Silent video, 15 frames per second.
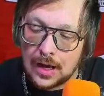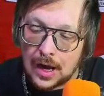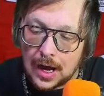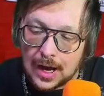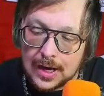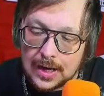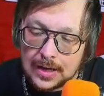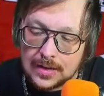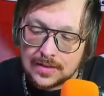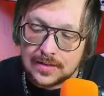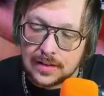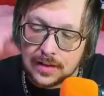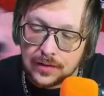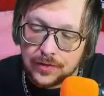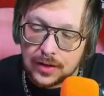hide
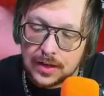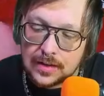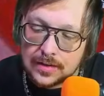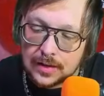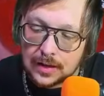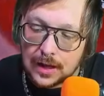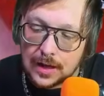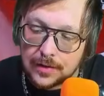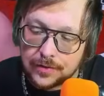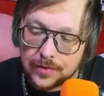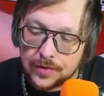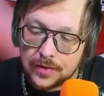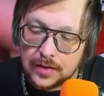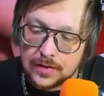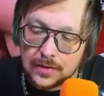significant life.
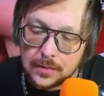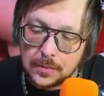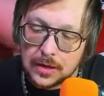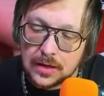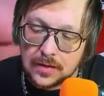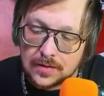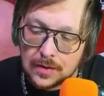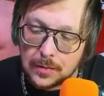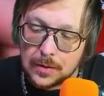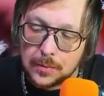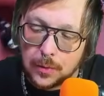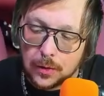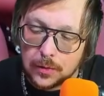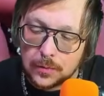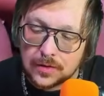This could mean someone
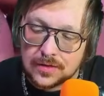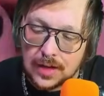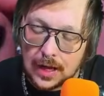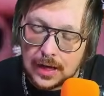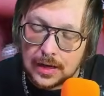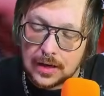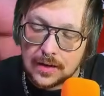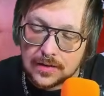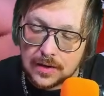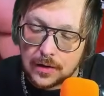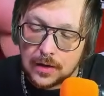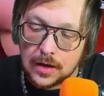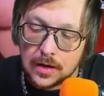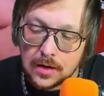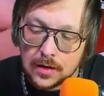important was taken and is now
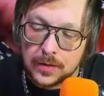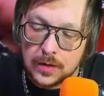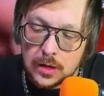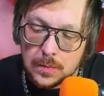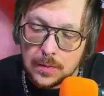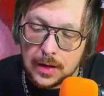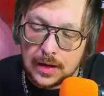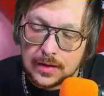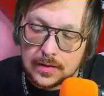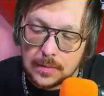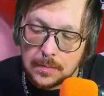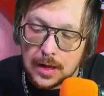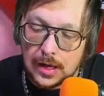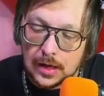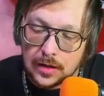hidden. You might
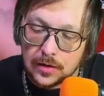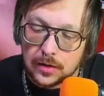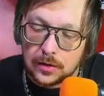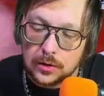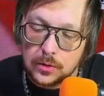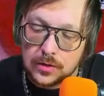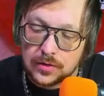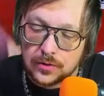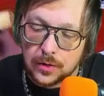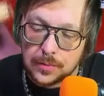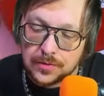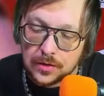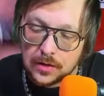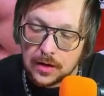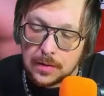make the clue
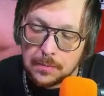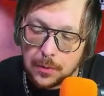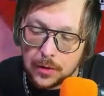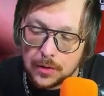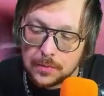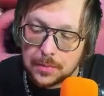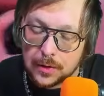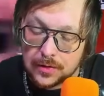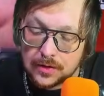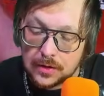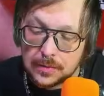description important person